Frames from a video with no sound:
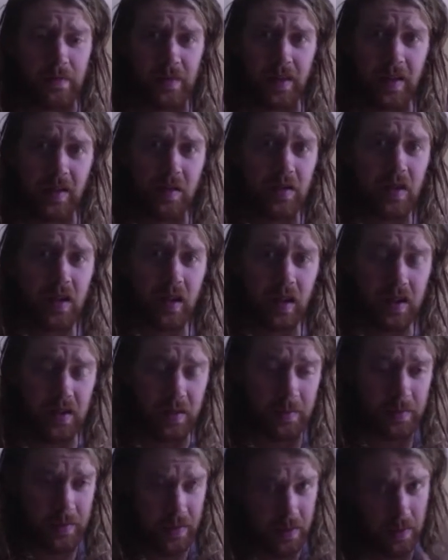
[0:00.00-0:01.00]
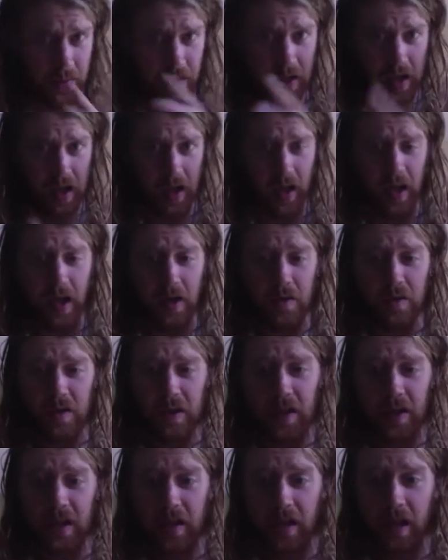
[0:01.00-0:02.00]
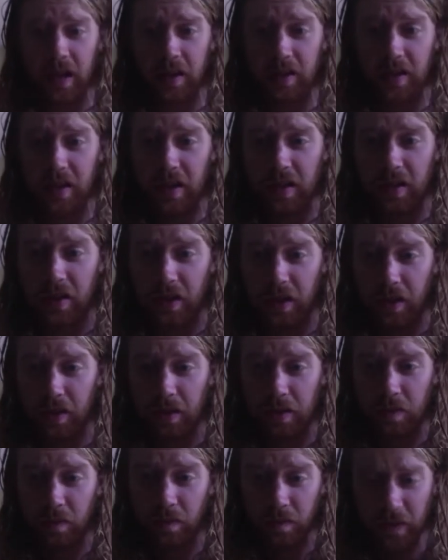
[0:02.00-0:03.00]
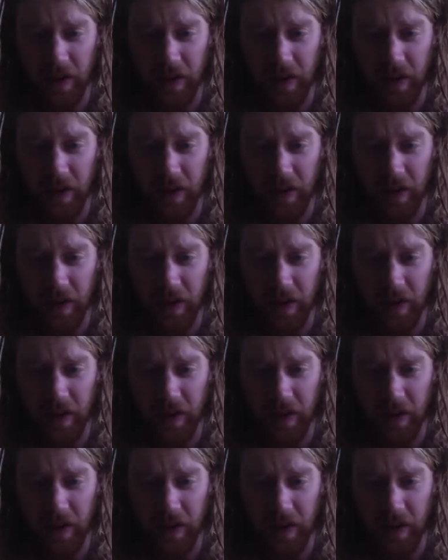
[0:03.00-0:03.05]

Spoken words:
It was awesome. So I was near Al Cisneros,